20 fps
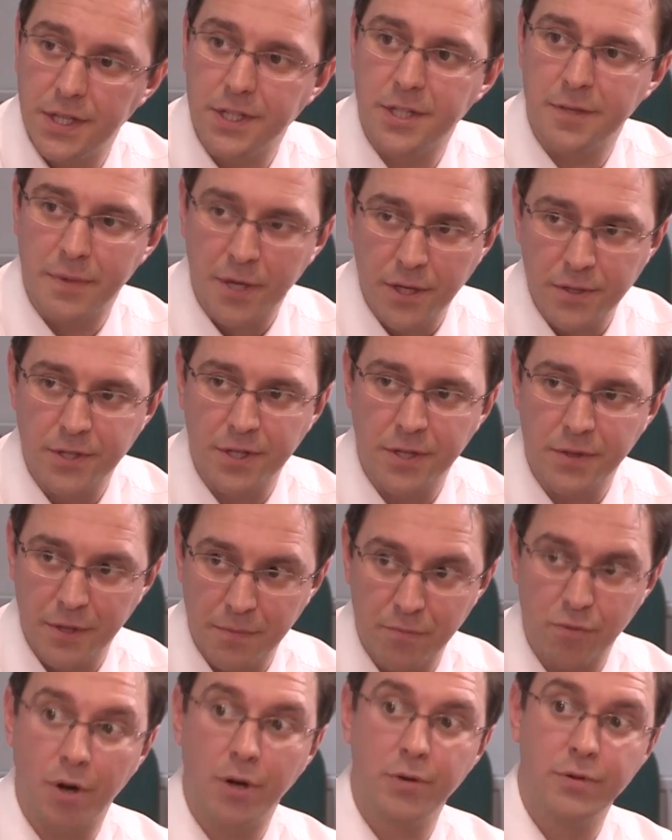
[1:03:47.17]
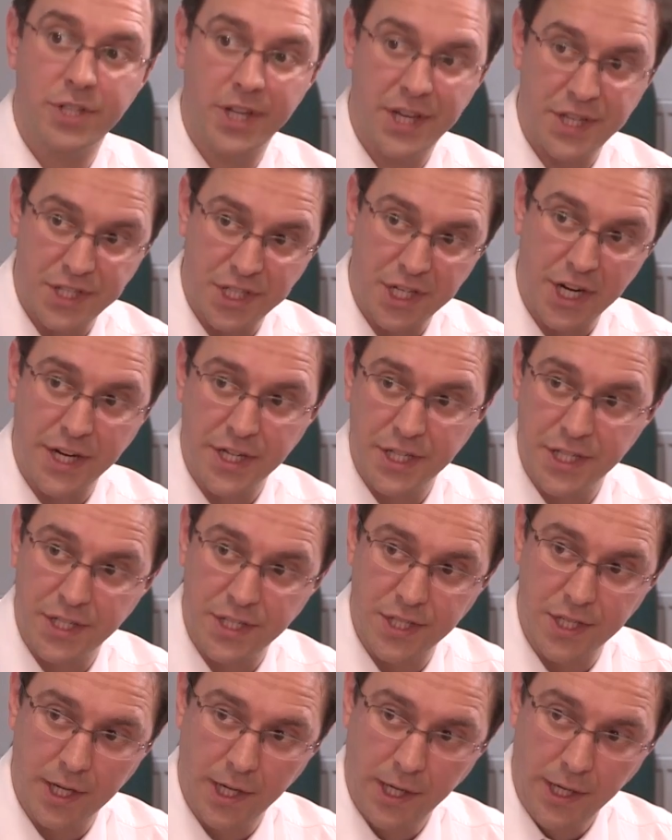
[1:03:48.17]
I suppose that the process
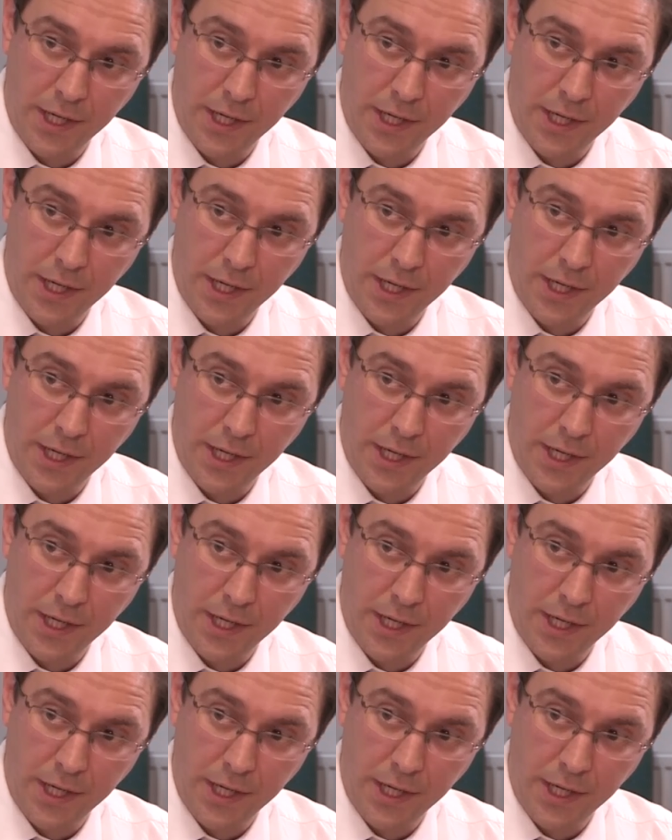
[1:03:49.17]
changes.